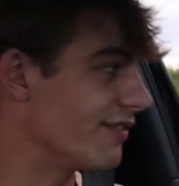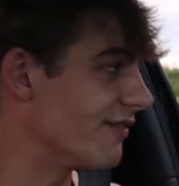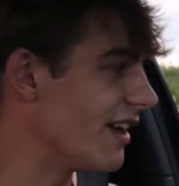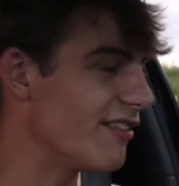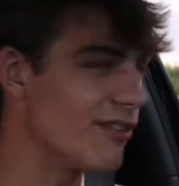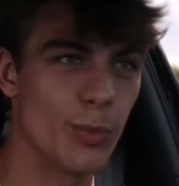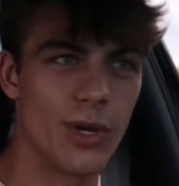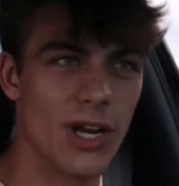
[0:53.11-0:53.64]
They've
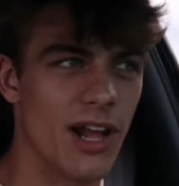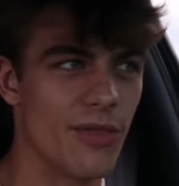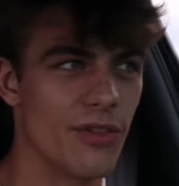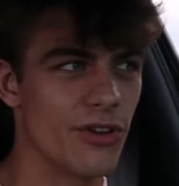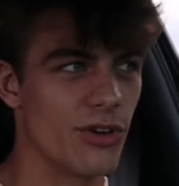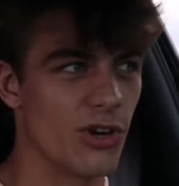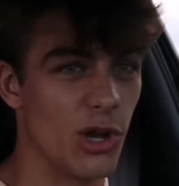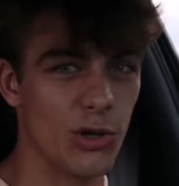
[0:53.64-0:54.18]
never been on
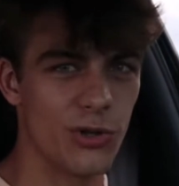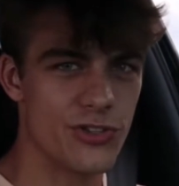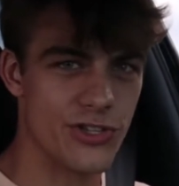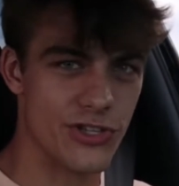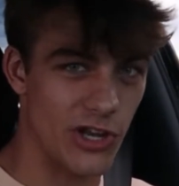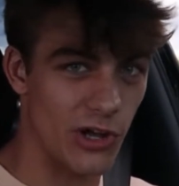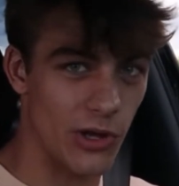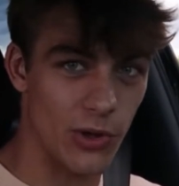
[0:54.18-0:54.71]
the road,
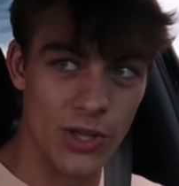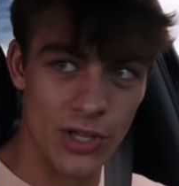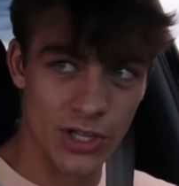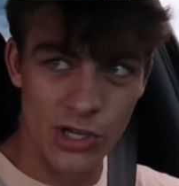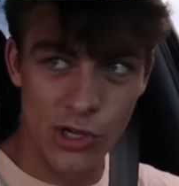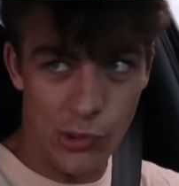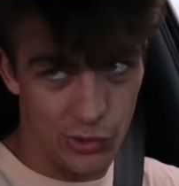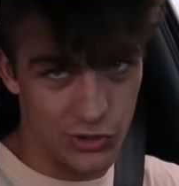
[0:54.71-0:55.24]
so
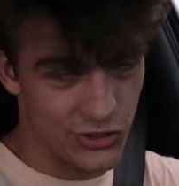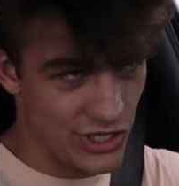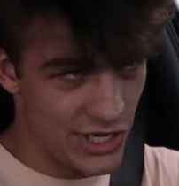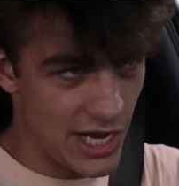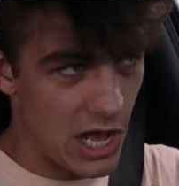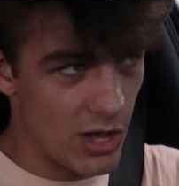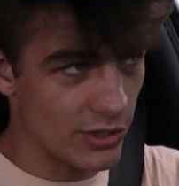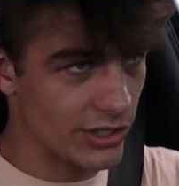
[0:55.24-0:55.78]
we'll
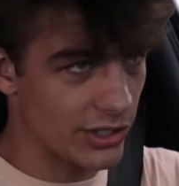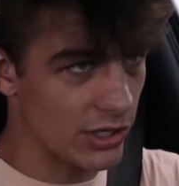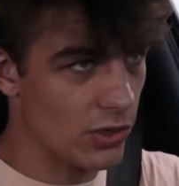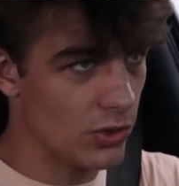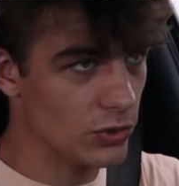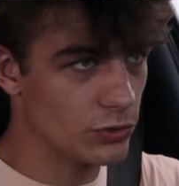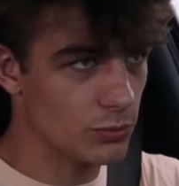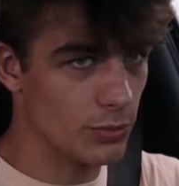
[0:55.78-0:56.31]
see how it
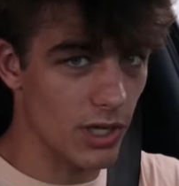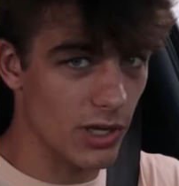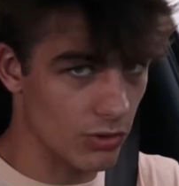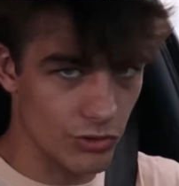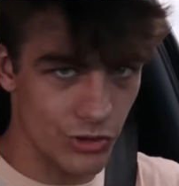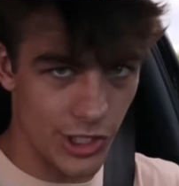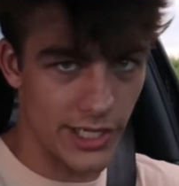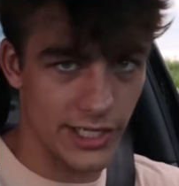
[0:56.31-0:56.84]
goes, but
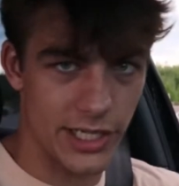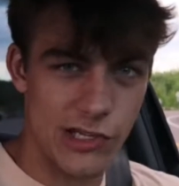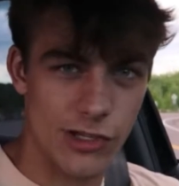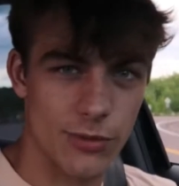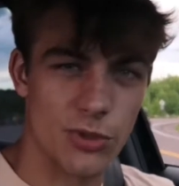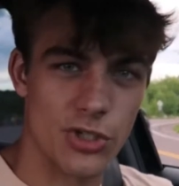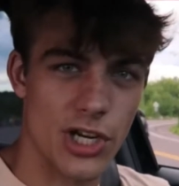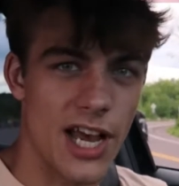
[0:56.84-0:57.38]
we'll try to get
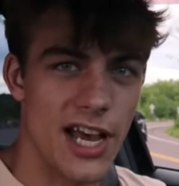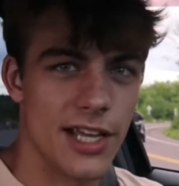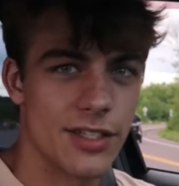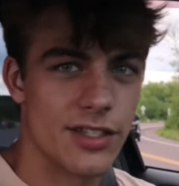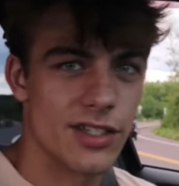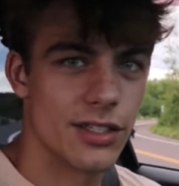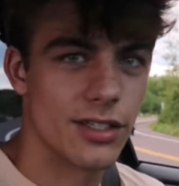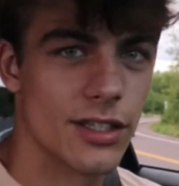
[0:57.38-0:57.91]
some shots.